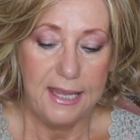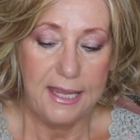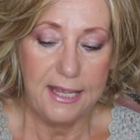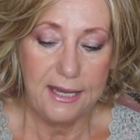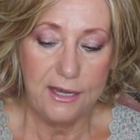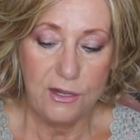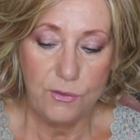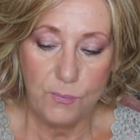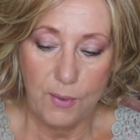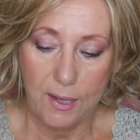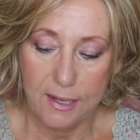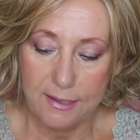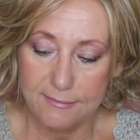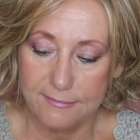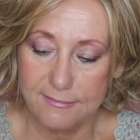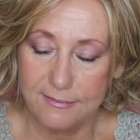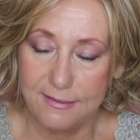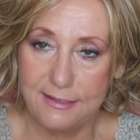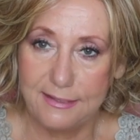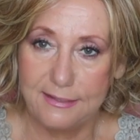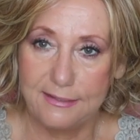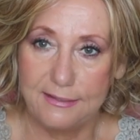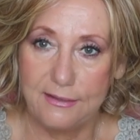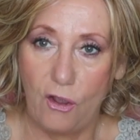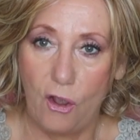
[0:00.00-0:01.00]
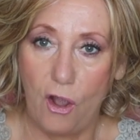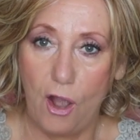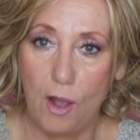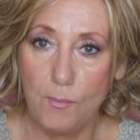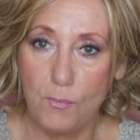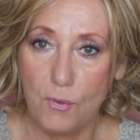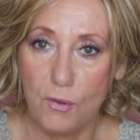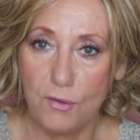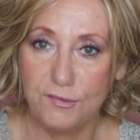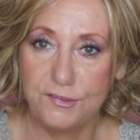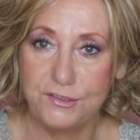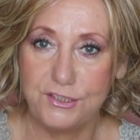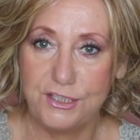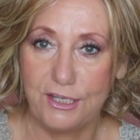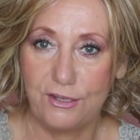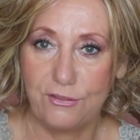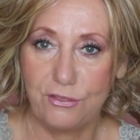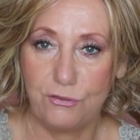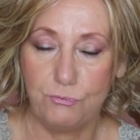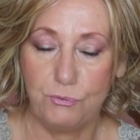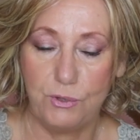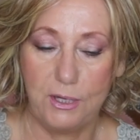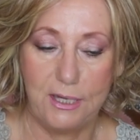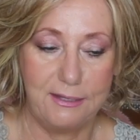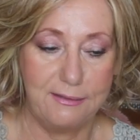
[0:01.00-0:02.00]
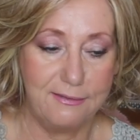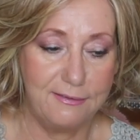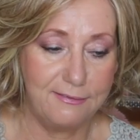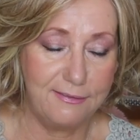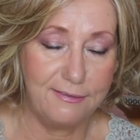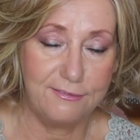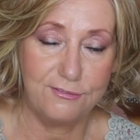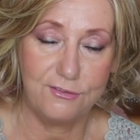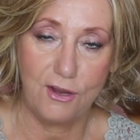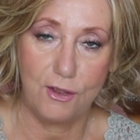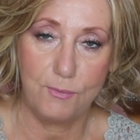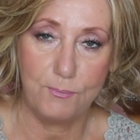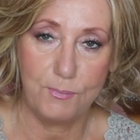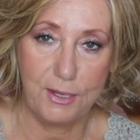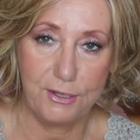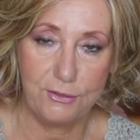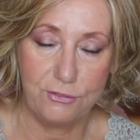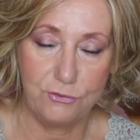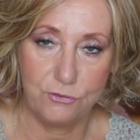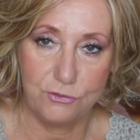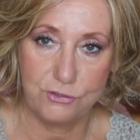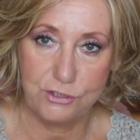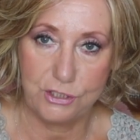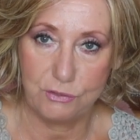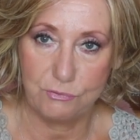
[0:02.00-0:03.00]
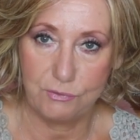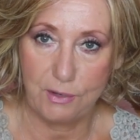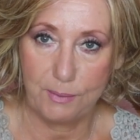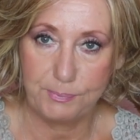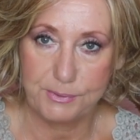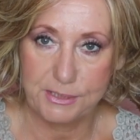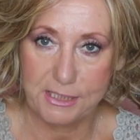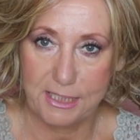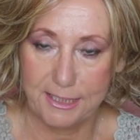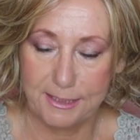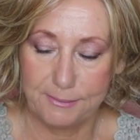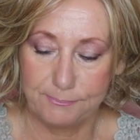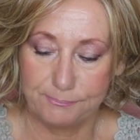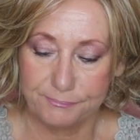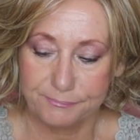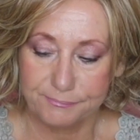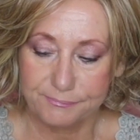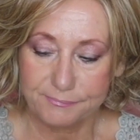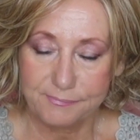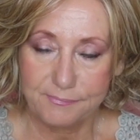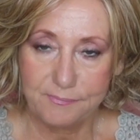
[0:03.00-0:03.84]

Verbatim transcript: Anyways, almost year 3, and this is not my 3rd year update.